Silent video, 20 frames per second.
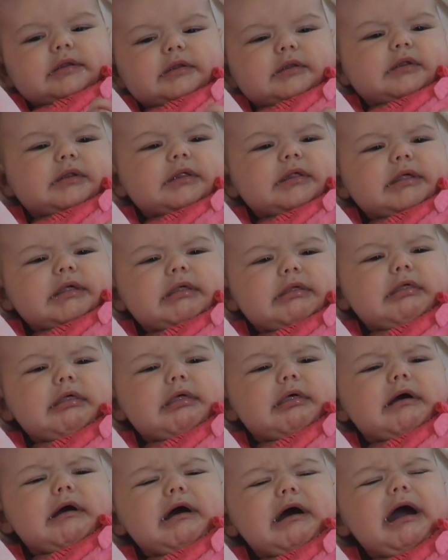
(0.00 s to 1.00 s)
No,
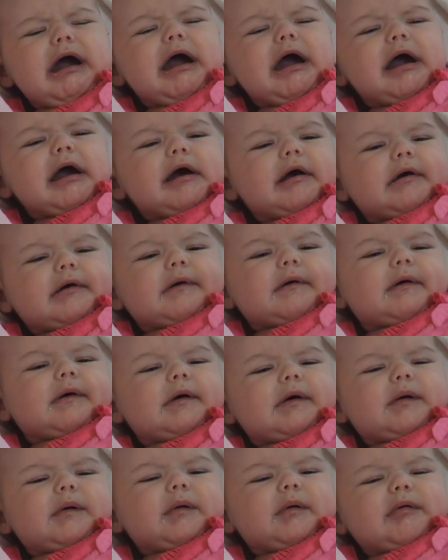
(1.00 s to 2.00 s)
sweetie head.
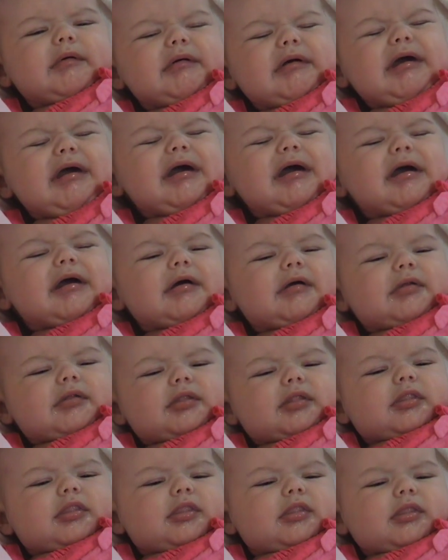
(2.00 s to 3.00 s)

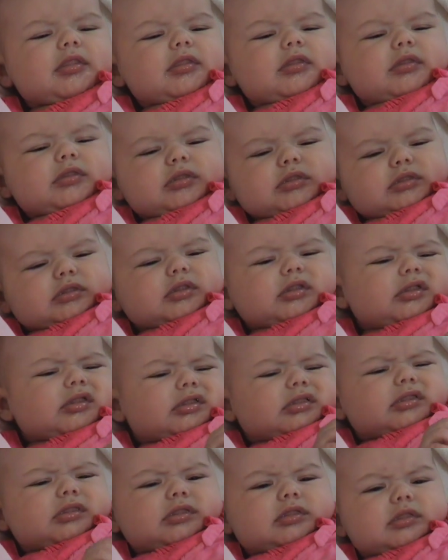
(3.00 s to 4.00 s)
Oh. You
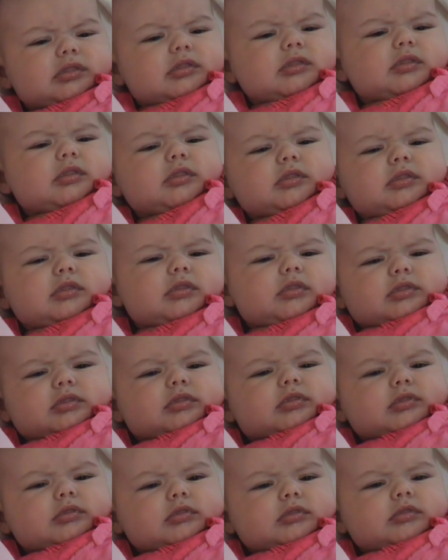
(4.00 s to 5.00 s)
want me to come get
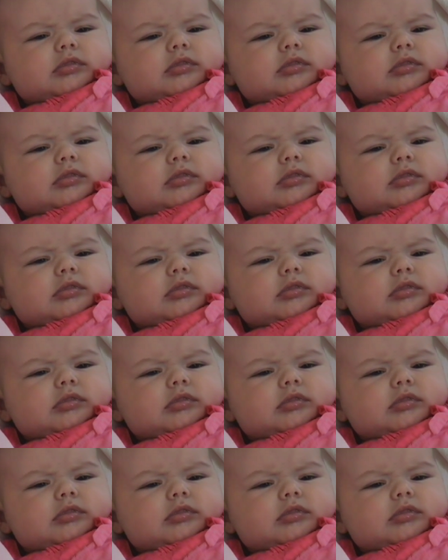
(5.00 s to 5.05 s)
you?